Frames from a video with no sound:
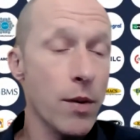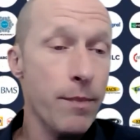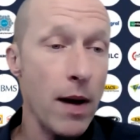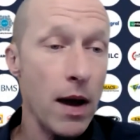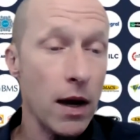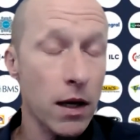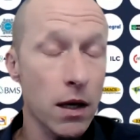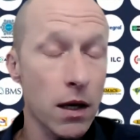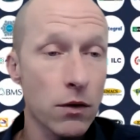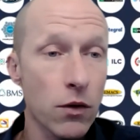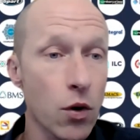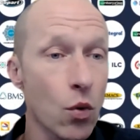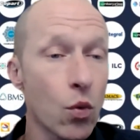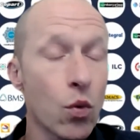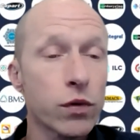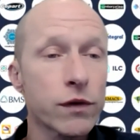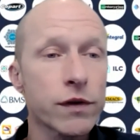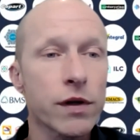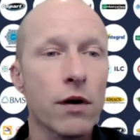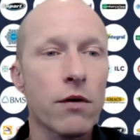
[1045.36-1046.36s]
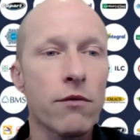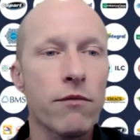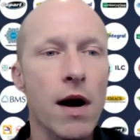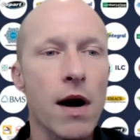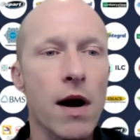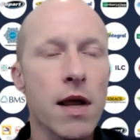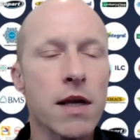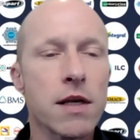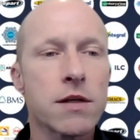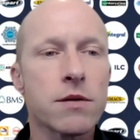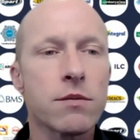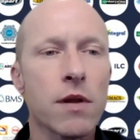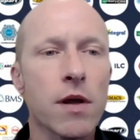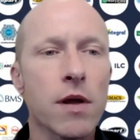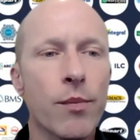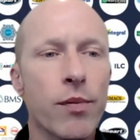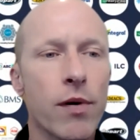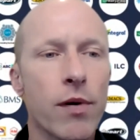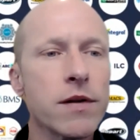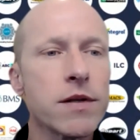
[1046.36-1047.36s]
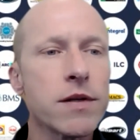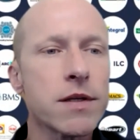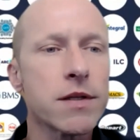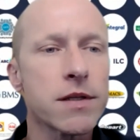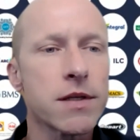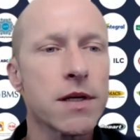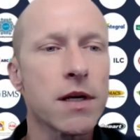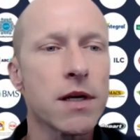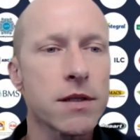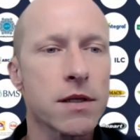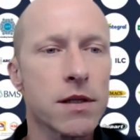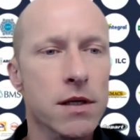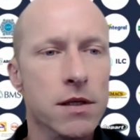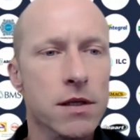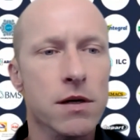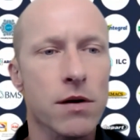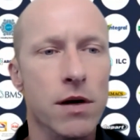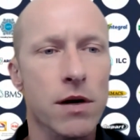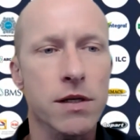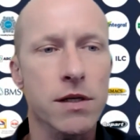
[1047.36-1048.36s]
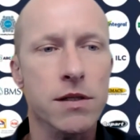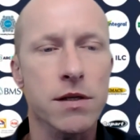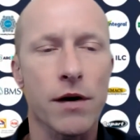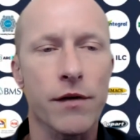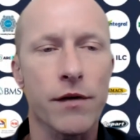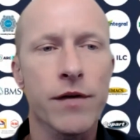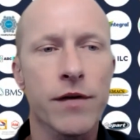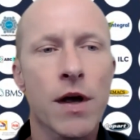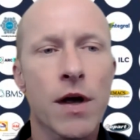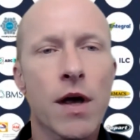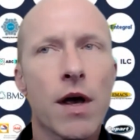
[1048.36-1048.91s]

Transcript: backing the auto raise with the apprentices and this kind of stuff.